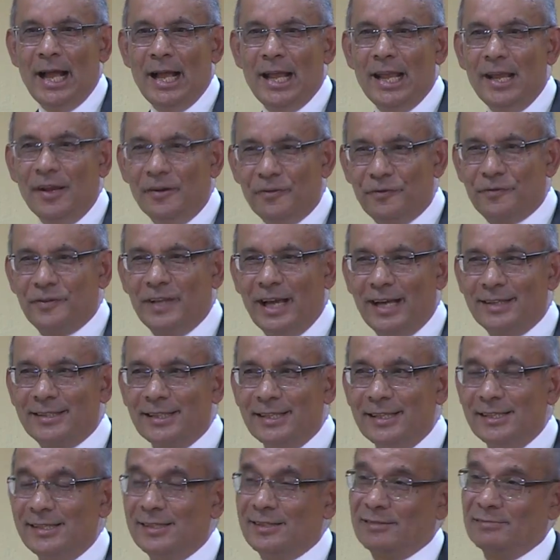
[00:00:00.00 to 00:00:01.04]
if that
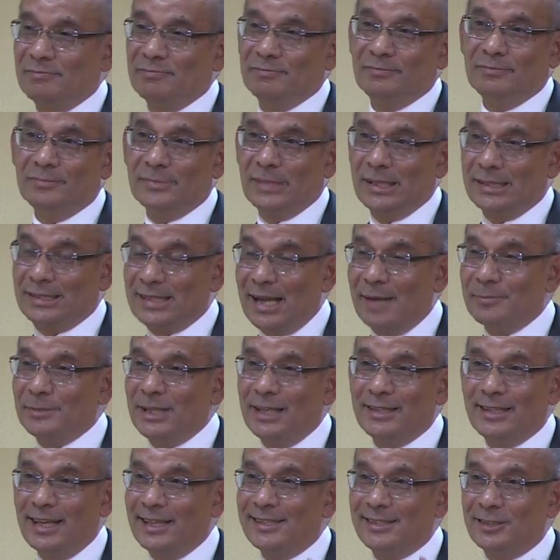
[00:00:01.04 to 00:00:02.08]
is
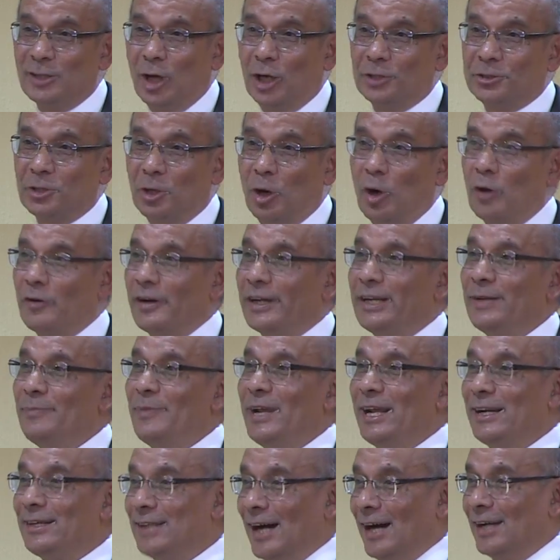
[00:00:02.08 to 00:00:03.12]
something that is not already
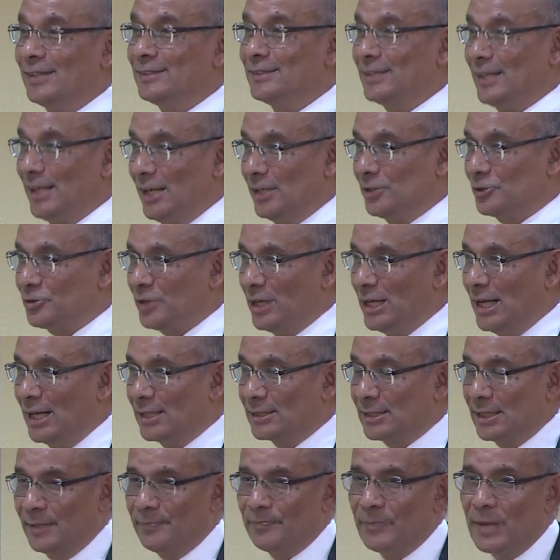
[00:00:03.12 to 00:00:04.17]
being done in Sri
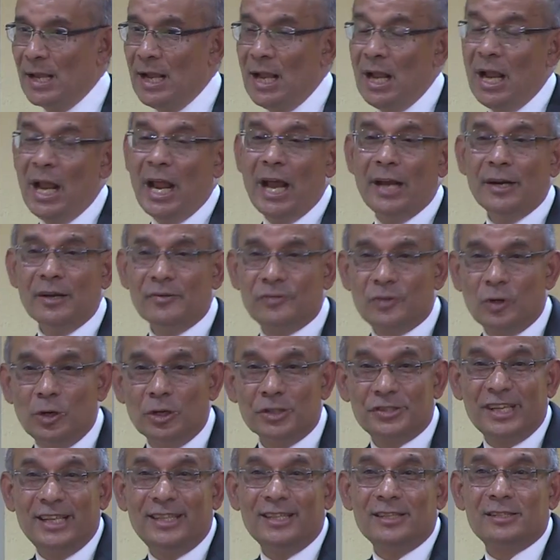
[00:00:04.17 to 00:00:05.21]
Lanka. And of
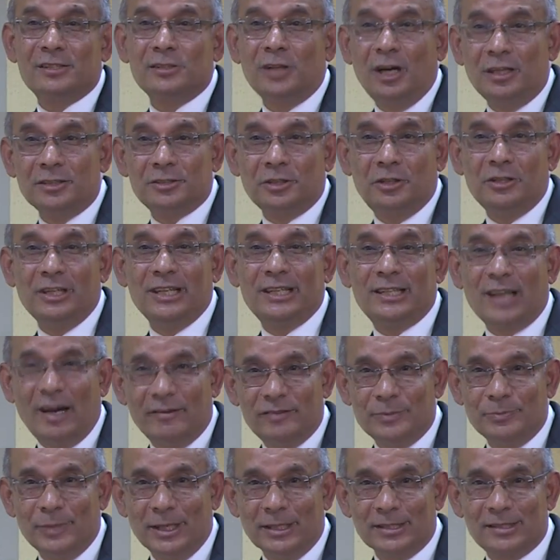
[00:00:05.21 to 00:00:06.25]
course, it is not only
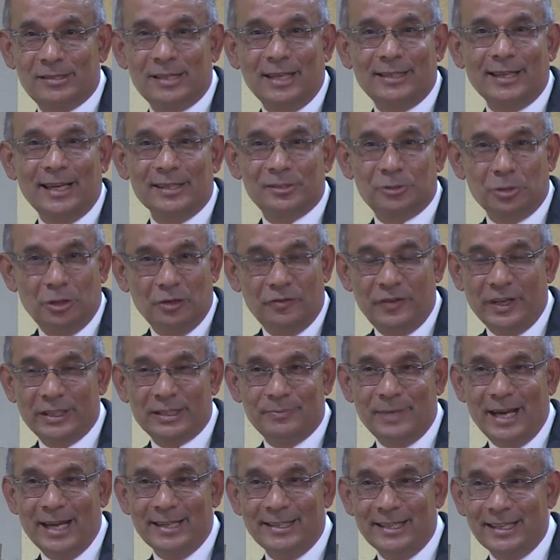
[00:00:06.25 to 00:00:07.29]
governments that are so
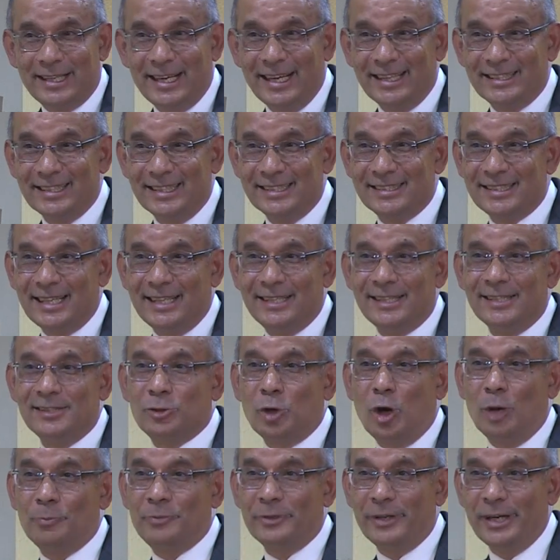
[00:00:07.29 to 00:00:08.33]
affected by indicators, it is
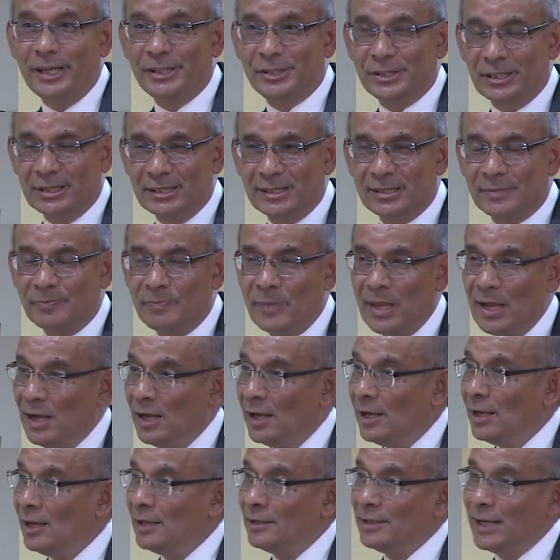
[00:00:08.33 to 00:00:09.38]
corporations.
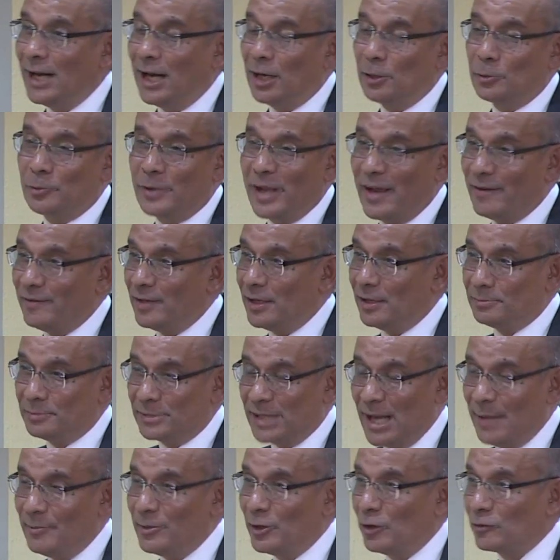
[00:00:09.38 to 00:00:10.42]
Now, we have a
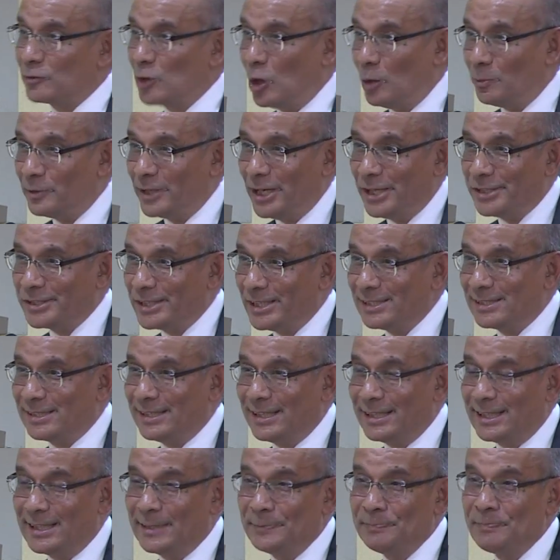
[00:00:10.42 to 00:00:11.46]
number of corporations
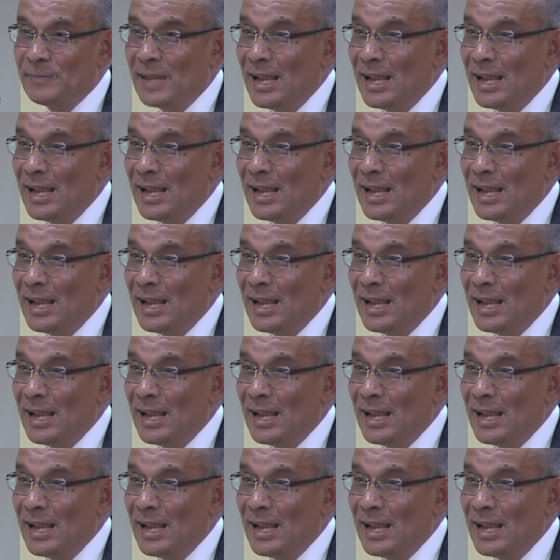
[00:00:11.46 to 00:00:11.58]
here,